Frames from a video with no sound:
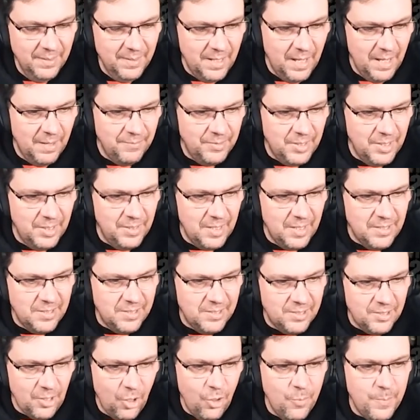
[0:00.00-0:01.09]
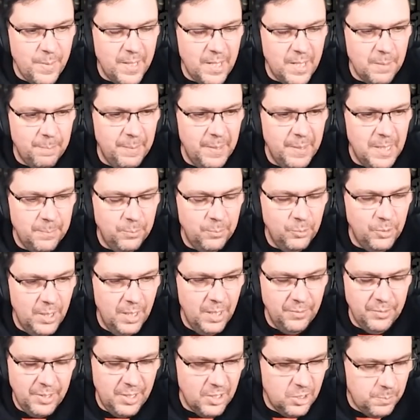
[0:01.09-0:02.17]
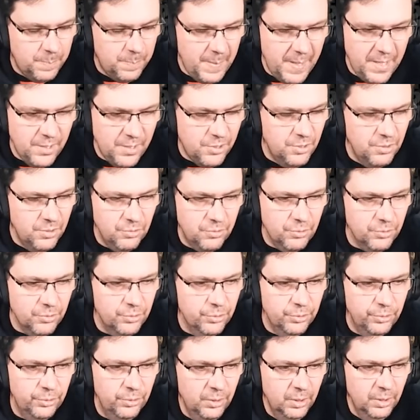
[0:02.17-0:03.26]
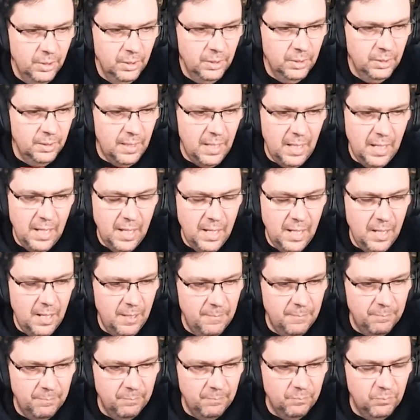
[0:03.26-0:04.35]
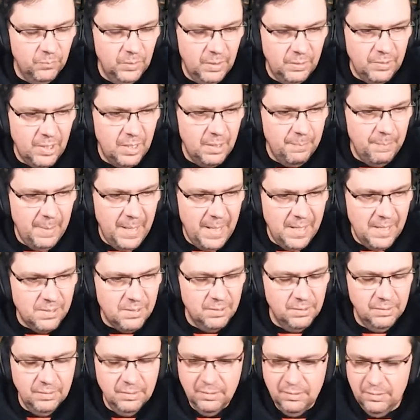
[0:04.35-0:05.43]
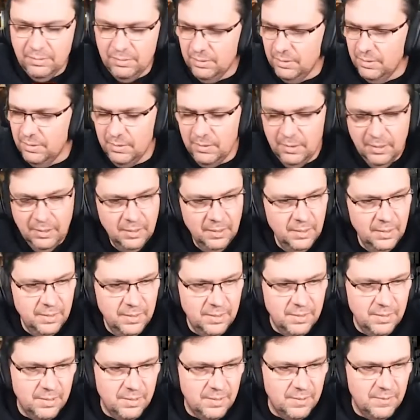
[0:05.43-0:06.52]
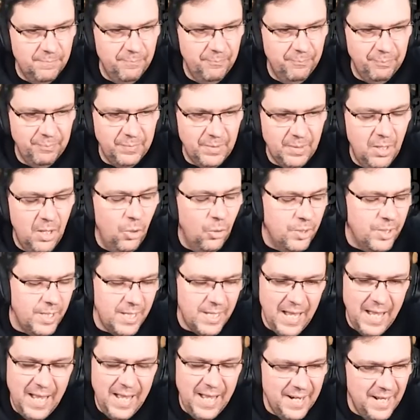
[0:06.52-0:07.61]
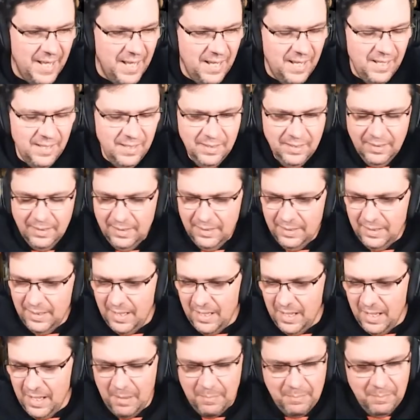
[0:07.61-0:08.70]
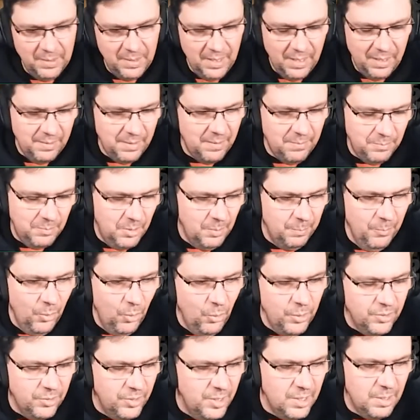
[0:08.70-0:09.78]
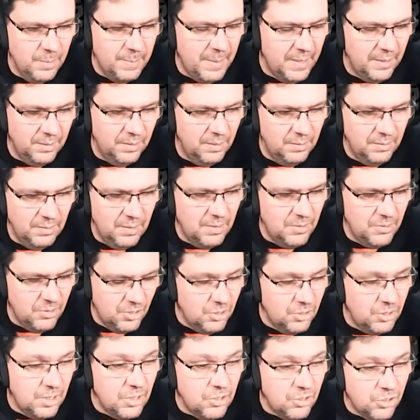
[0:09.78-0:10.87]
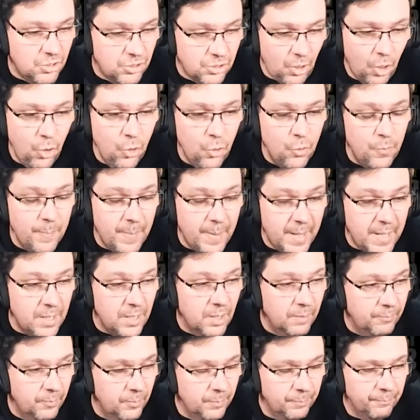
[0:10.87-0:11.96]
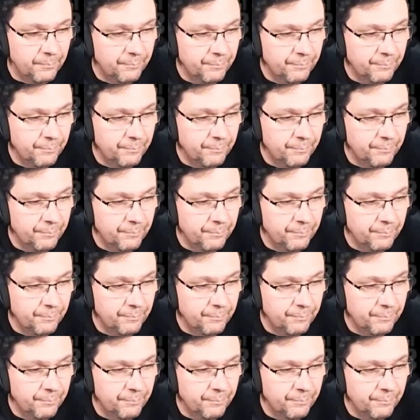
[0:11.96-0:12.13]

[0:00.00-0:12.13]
yeah, there, there's so many people. You know, the expansion crew, um, Lifted Masters, and just Helkiana. Um, yeah, it, the more you think about it, it's just there's so many of them,